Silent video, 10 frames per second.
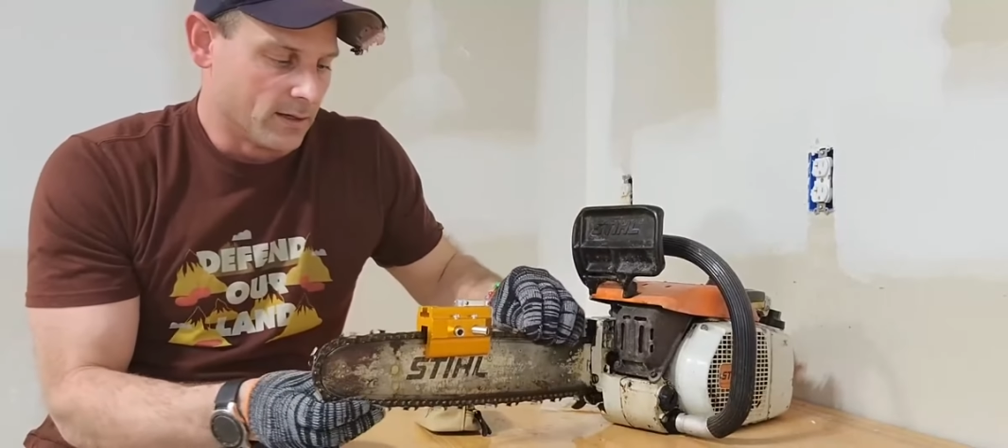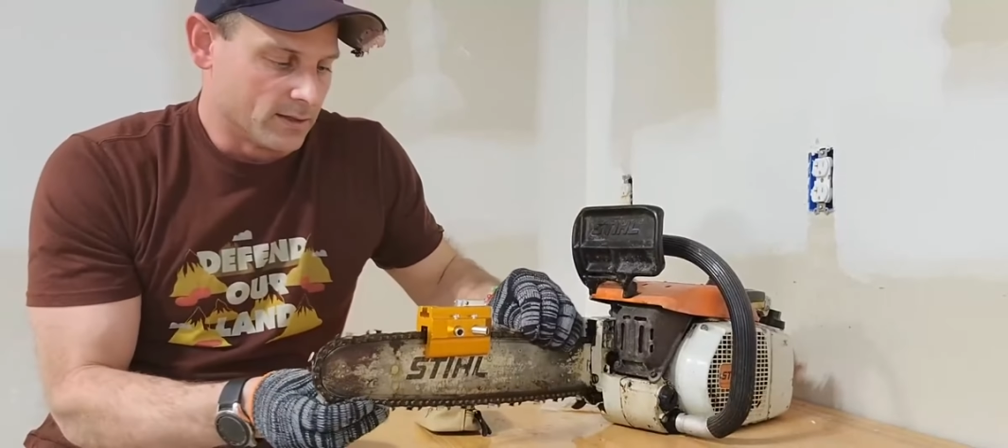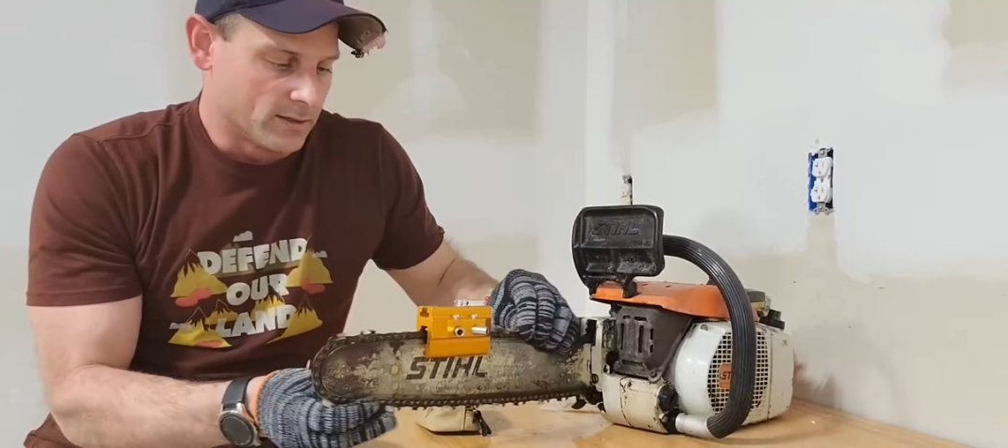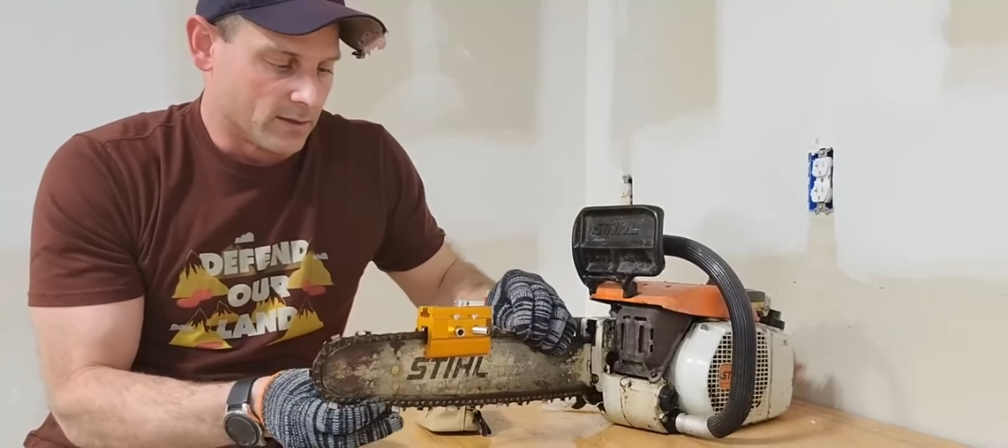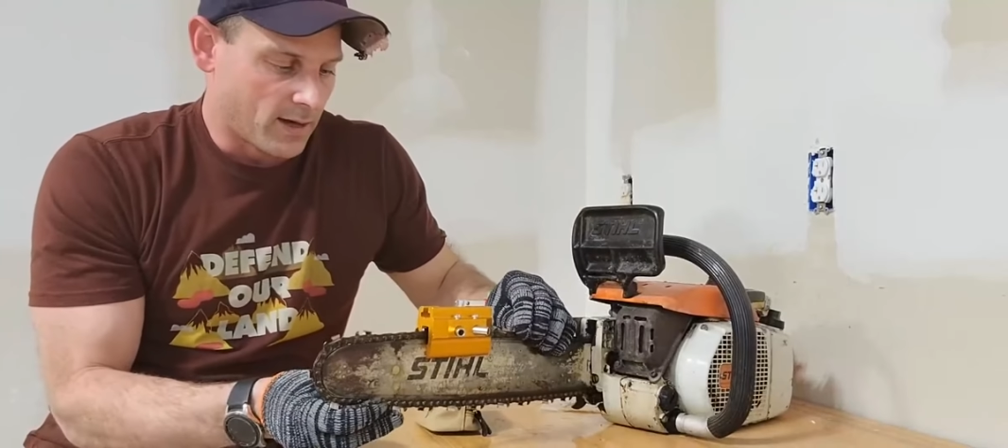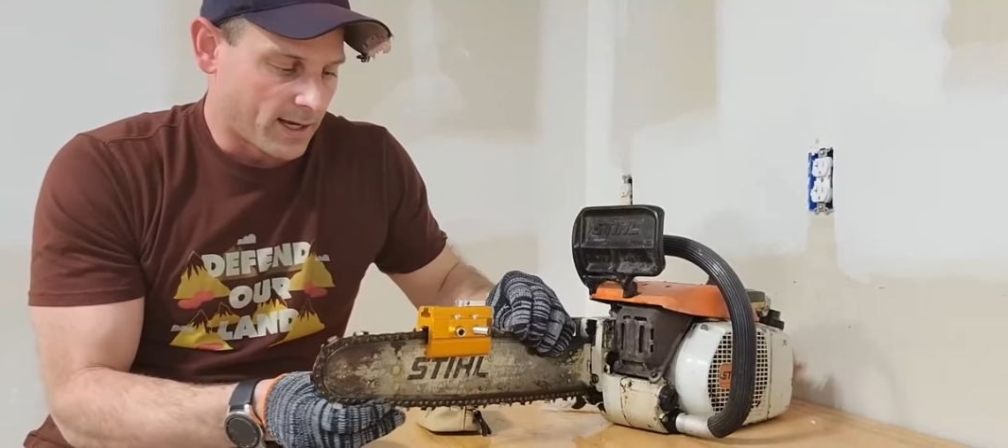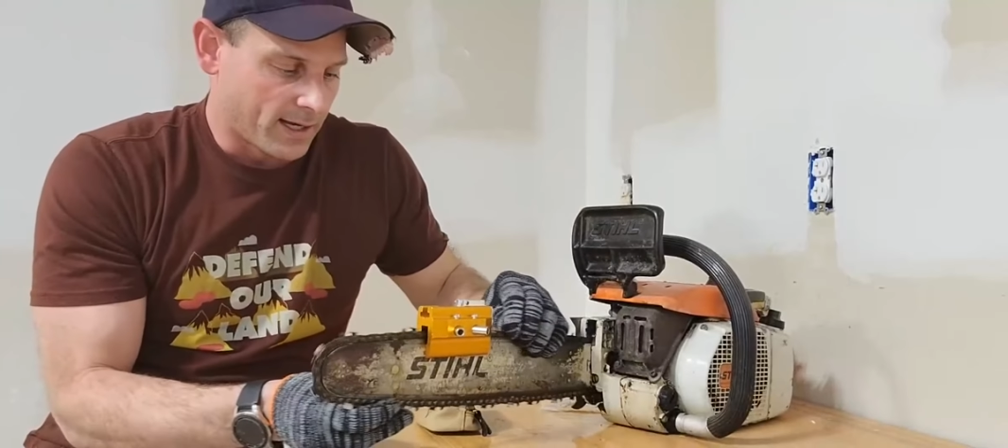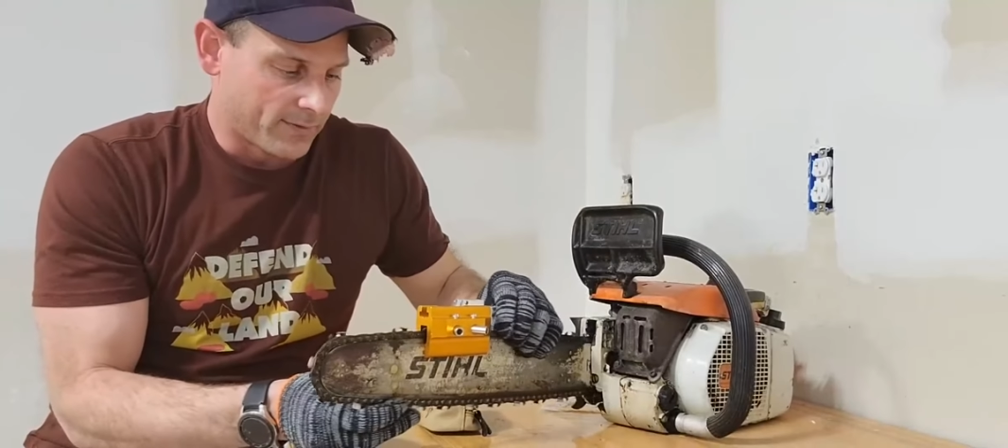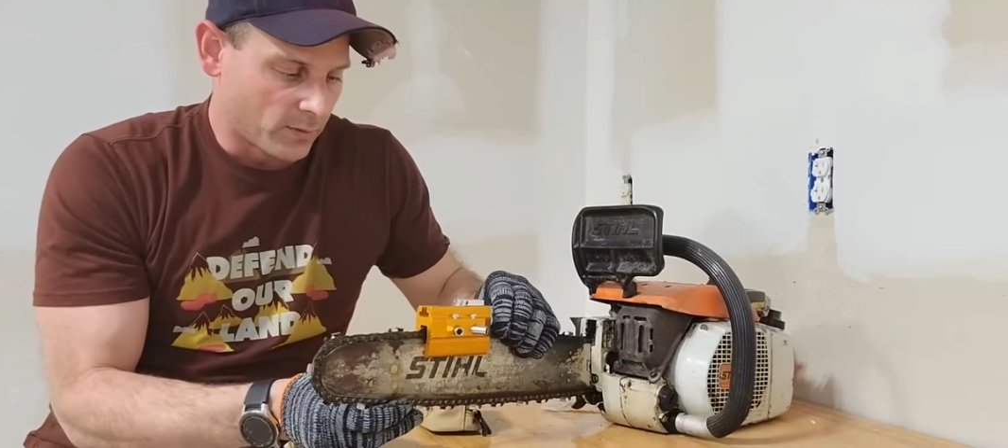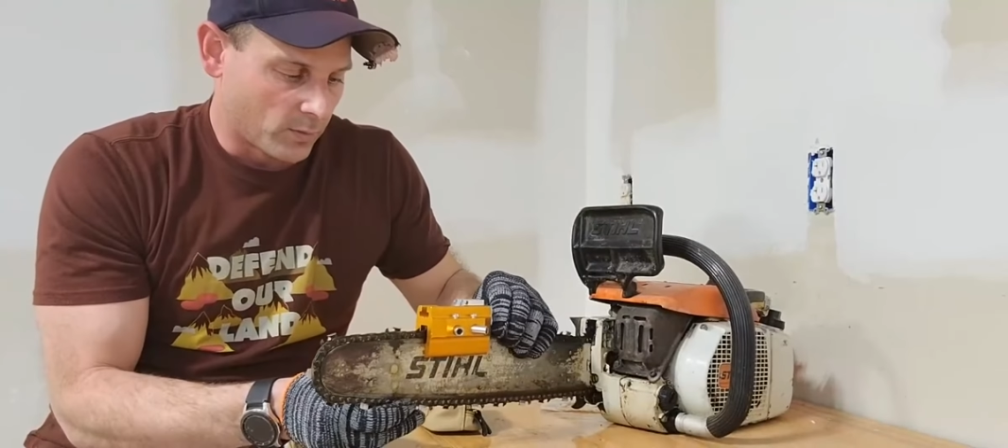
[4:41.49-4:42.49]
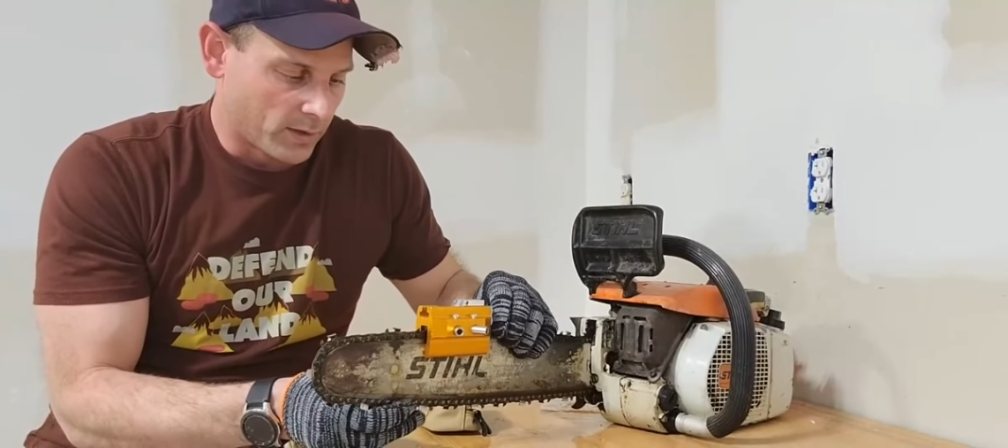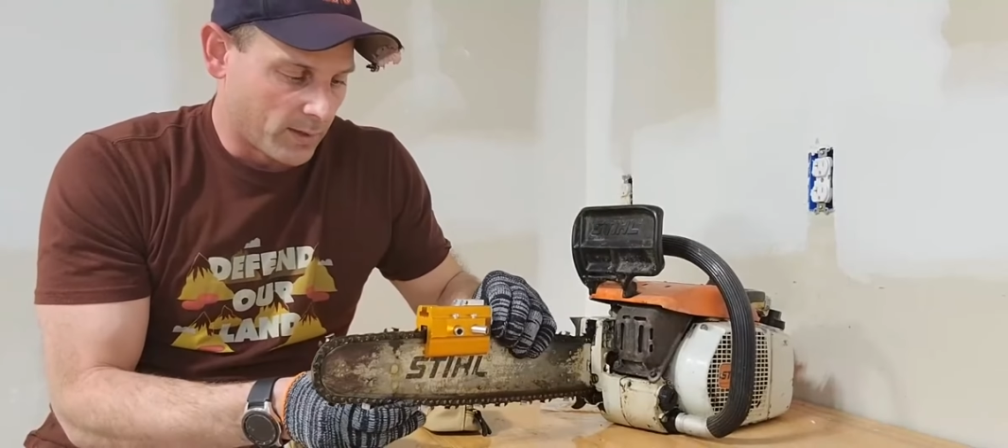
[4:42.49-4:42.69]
So you're not going to have to worry